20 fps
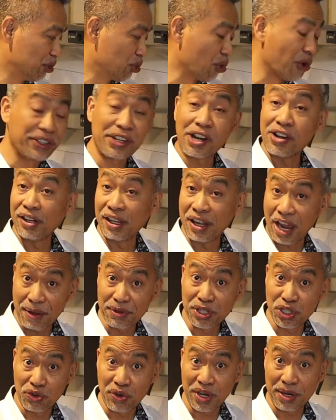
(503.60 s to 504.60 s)
join our
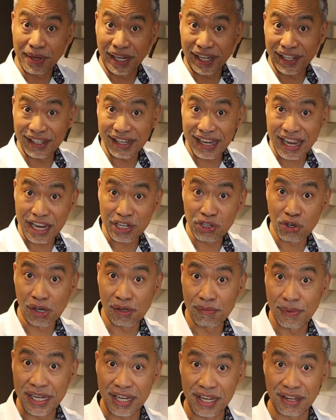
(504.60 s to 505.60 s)
live streaming and
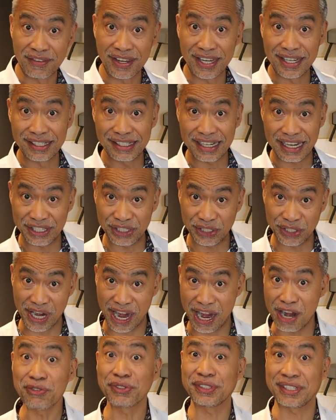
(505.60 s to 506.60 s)
you'll be given a
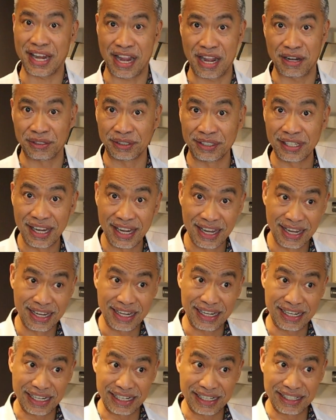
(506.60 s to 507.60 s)
shout out
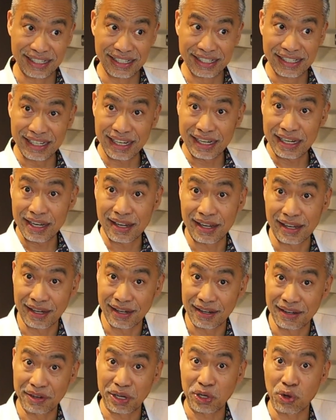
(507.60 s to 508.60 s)
in
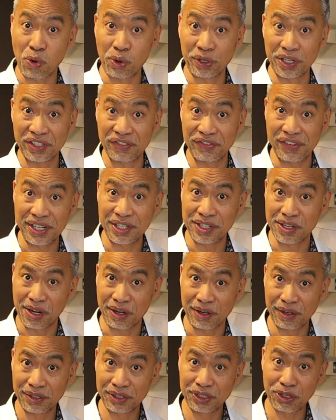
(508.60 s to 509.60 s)
the recorded
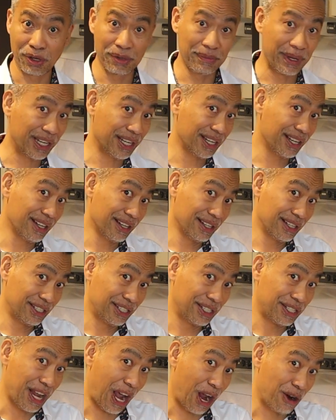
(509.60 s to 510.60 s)
video. So it'll be
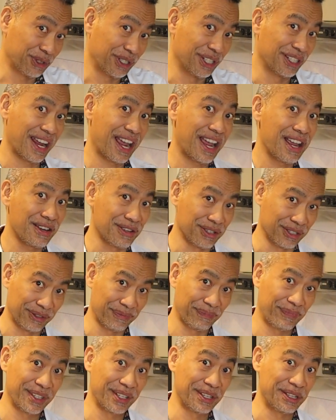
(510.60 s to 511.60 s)
shouted out
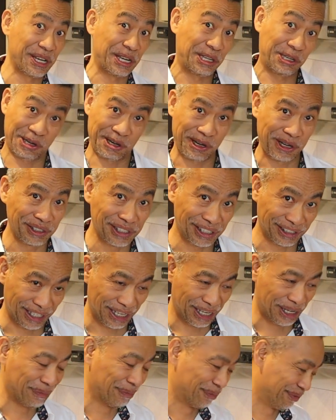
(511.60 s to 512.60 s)

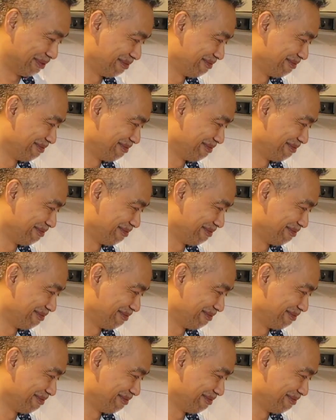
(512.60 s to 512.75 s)
eternally.